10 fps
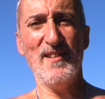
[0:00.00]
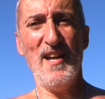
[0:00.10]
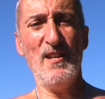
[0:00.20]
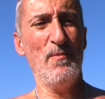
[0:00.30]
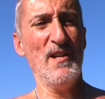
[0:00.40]

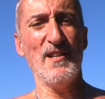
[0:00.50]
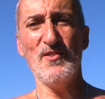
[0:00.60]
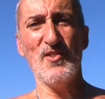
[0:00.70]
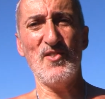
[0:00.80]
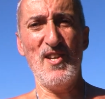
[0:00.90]
Anybody can
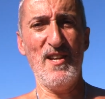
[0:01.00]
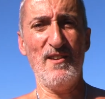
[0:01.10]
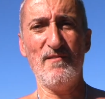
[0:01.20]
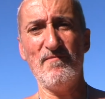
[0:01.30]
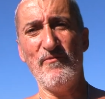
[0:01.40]
just take
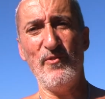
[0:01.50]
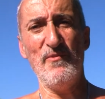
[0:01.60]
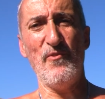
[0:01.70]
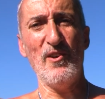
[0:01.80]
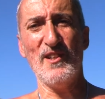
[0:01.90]
free
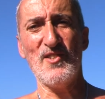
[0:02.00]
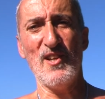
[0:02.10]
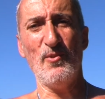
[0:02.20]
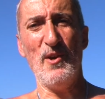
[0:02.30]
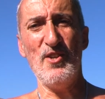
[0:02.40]
fall
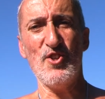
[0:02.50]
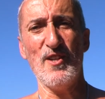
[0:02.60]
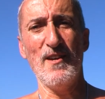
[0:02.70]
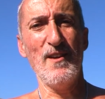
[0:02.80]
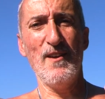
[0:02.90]

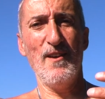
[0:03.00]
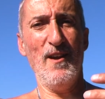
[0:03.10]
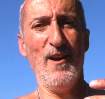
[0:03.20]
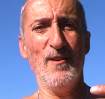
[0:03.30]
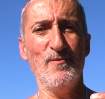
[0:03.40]
acceleration
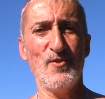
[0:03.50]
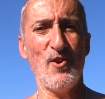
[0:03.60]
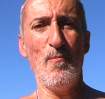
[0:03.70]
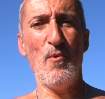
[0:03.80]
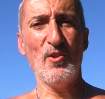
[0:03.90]
and
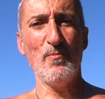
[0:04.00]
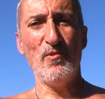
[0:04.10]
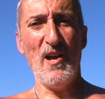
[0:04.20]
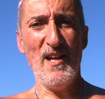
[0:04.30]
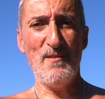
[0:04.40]
start
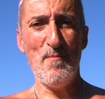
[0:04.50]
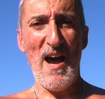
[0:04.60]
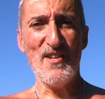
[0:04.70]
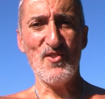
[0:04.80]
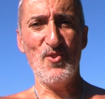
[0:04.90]
multiplying
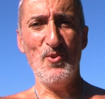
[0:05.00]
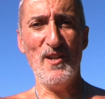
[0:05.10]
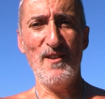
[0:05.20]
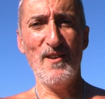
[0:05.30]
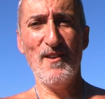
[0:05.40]
mass to it